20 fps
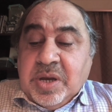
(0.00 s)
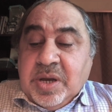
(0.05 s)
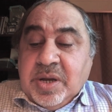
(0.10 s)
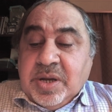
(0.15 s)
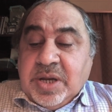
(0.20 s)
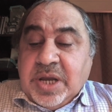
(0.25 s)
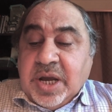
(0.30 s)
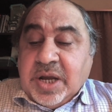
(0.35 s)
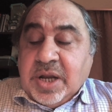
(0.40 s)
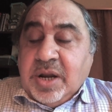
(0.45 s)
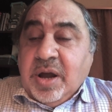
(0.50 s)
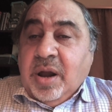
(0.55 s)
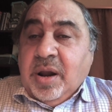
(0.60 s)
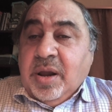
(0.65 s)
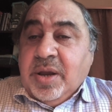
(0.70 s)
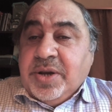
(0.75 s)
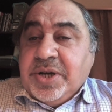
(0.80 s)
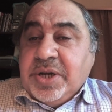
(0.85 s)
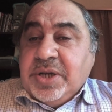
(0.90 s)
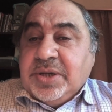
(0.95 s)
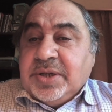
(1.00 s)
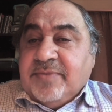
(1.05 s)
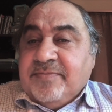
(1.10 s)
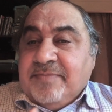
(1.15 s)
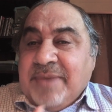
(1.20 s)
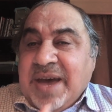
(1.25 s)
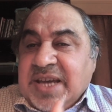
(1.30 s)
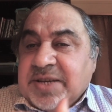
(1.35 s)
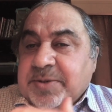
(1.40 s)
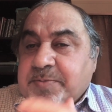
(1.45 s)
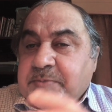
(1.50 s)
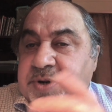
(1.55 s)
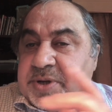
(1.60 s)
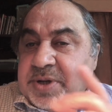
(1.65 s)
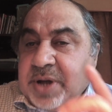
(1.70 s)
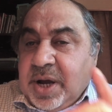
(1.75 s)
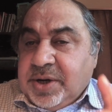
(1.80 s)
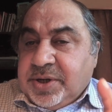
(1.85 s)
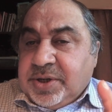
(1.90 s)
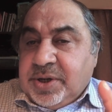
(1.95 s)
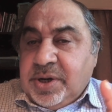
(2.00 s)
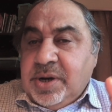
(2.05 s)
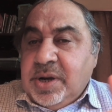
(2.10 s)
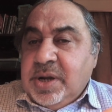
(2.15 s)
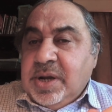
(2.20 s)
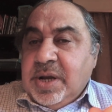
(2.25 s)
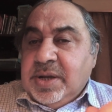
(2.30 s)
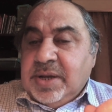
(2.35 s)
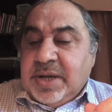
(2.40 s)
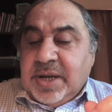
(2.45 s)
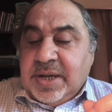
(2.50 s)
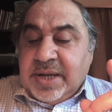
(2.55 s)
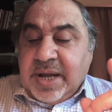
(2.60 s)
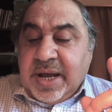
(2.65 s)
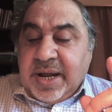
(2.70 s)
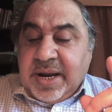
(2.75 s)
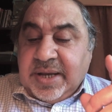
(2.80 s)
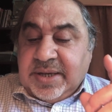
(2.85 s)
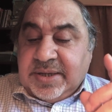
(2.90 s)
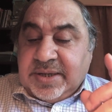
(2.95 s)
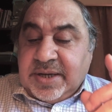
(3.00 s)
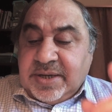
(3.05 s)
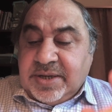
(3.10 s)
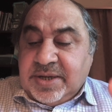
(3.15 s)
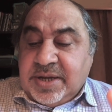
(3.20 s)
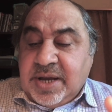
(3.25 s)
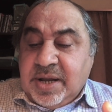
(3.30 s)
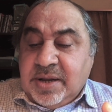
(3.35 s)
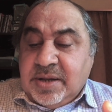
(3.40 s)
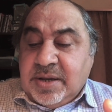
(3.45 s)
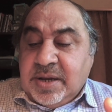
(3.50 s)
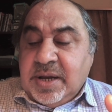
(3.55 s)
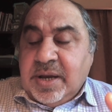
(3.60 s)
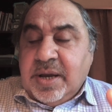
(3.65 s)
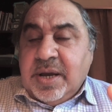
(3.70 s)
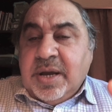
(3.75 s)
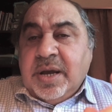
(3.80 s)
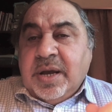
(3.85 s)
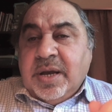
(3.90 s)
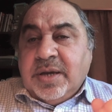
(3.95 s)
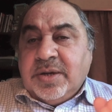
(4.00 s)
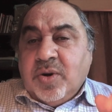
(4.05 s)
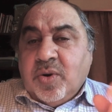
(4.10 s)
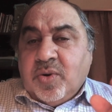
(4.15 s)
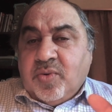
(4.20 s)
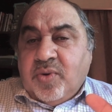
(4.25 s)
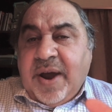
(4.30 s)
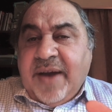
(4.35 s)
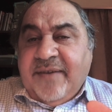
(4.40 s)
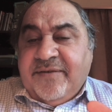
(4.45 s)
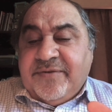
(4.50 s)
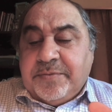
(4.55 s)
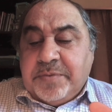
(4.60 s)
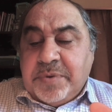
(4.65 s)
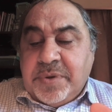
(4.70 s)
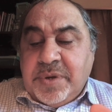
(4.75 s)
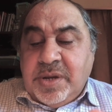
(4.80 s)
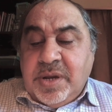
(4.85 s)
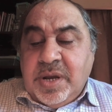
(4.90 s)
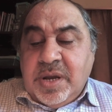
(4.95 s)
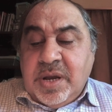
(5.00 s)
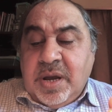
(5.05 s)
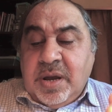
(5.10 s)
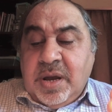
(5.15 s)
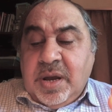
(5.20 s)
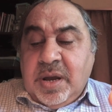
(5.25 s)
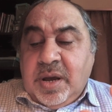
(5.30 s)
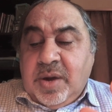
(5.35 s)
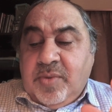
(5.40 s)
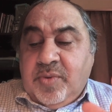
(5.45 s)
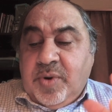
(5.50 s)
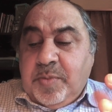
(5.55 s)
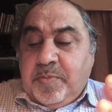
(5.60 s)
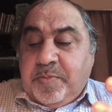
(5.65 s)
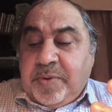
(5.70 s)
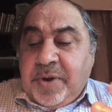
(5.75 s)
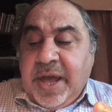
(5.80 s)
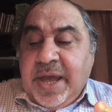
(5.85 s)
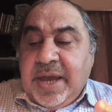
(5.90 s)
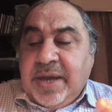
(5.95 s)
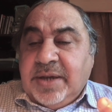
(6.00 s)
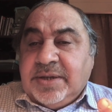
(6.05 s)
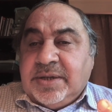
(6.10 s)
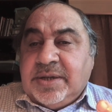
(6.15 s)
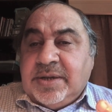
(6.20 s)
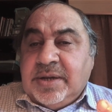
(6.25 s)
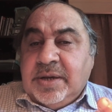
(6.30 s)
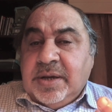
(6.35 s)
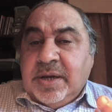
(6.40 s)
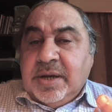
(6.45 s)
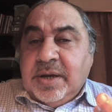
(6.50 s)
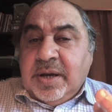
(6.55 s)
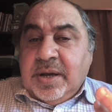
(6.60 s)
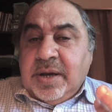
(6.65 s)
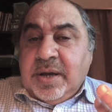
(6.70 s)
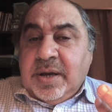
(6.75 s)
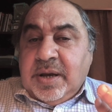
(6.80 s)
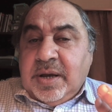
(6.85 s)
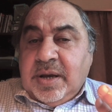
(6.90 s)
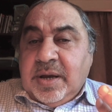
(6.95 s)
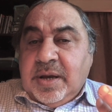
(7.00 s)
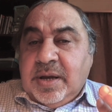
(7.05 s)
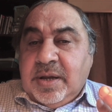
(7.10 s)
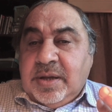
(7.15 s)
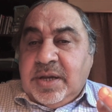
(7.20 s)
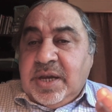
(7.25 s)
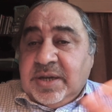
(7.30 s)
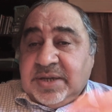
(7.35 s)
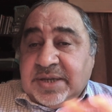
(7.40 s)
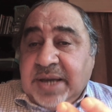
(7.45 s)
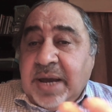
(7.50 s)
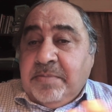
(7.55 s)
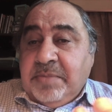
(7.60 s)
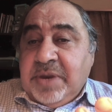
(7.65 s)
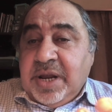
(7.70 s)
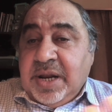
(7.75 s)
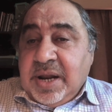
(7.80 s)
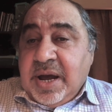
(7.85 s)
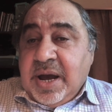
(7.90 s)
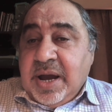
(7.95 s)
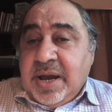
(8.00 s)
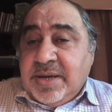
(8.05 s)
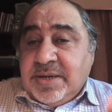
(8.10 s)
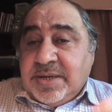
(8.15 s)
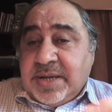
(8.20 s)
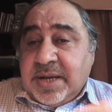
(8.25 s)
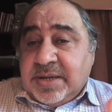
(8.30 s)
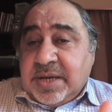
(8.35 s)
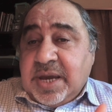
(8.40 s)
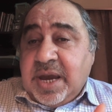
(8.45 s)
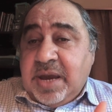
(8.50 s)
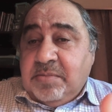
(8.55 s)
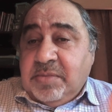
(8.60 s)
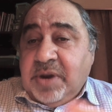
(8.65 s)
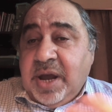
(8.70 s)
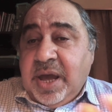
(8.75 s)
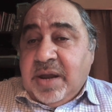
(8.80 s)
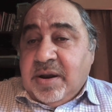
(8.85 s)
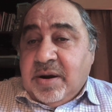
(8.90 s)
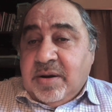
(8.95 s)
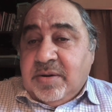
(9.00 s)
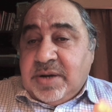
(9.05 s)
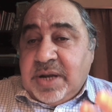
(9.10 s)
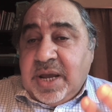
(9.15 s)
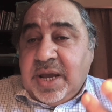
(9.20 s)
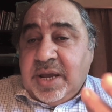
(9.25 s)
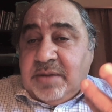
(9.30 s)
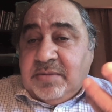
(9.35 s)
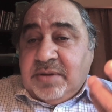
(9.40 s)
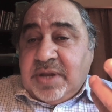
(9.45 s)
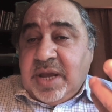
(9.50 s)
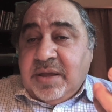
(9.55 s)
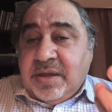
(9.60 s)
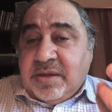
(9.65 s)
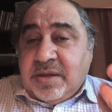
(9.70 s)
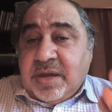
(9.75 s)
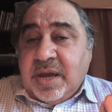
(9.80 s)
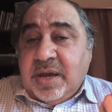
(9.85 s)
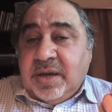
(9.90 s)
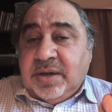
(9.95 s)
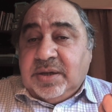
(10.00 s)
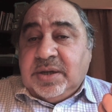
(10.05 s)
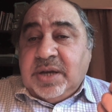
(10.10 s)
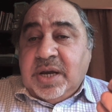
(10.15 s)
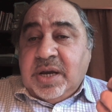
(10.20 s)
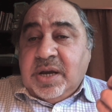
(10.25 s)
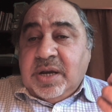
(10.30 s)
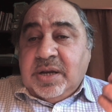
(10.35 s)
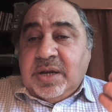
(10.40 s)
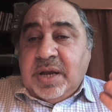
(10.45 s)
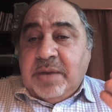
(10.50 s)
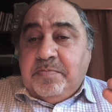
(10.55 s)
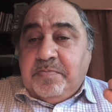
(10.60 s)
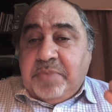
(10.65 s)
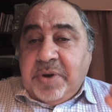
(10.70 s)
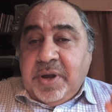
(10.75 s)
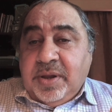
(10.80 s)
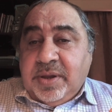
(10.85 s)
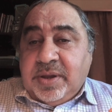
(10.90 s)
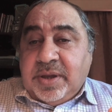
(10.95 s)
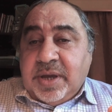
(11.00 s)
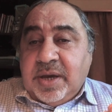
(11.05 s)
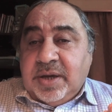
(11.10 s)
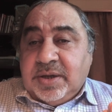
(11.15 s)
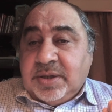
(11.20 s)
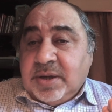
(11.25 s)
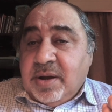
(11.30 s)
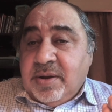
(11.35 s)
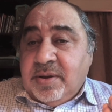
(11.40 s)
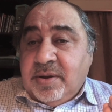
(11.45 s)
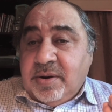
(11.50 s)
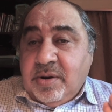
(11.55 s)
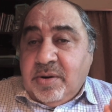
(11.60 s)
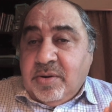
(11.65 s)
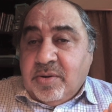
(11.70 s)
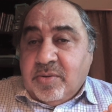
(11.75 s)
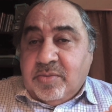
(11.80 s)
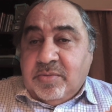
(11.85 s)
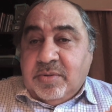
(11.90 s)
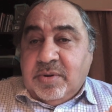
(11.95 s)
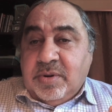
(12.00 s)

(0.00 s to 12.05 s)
Technologies of mass production did not exist yet, so craftsmen replaced the assembly lines that came later. They did things, they built things on their own.